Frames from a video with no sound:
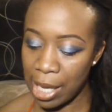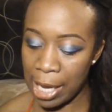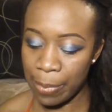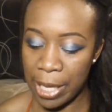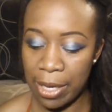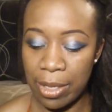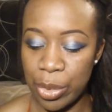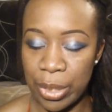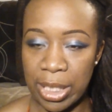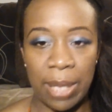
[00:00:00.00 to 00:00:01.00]
I plan
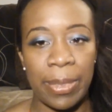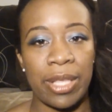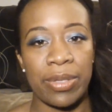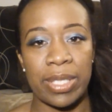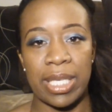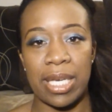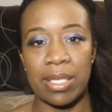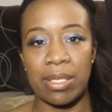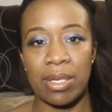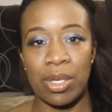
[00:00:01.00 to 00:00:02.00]
on doing some of those
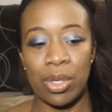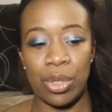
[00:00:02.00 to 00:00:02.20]
things.